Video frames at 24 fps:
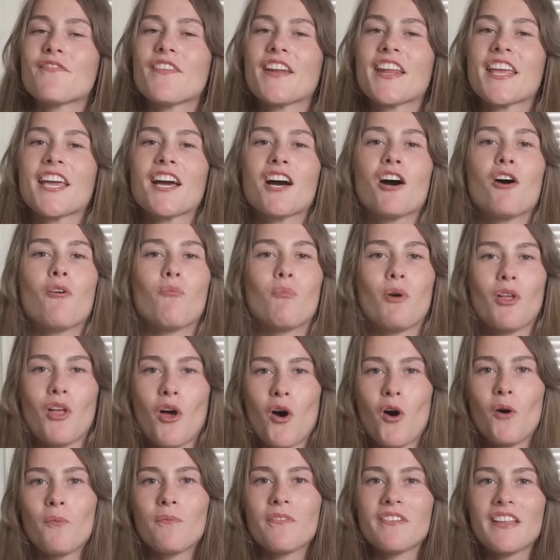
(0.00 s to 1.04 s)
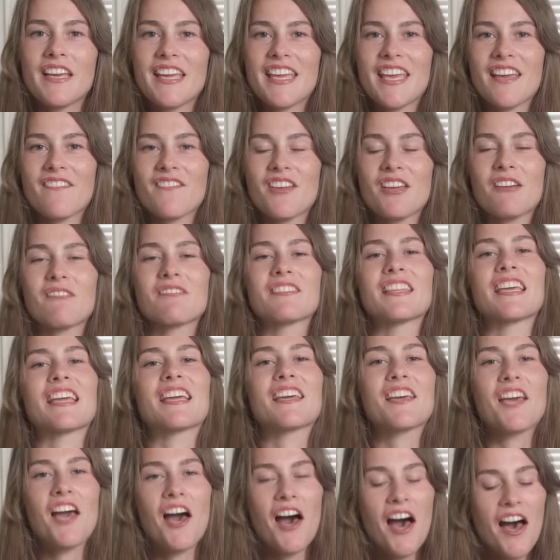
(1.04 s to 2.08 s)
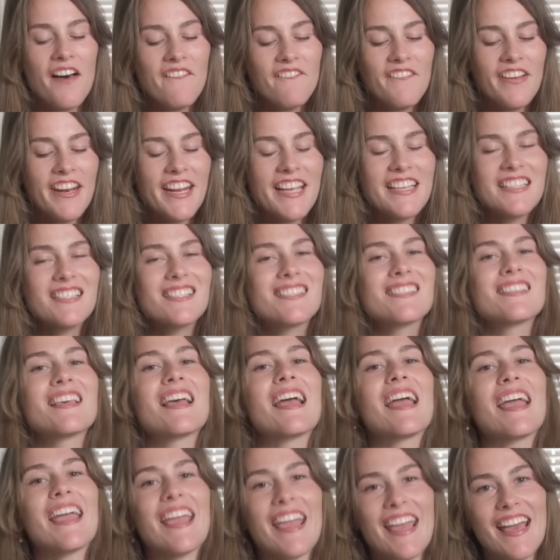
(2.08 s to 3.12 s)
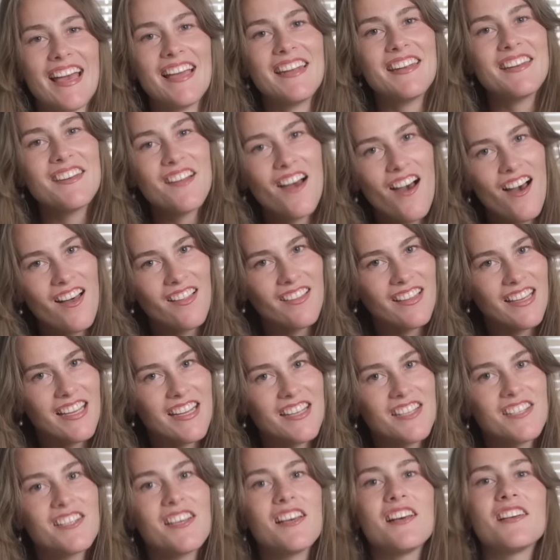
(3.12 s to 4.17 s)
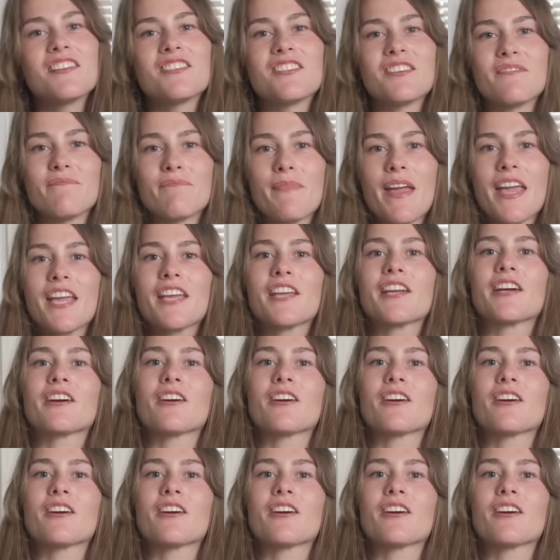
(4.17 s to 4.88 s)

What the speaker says: video will hopefully give you the confidence and knowledge to make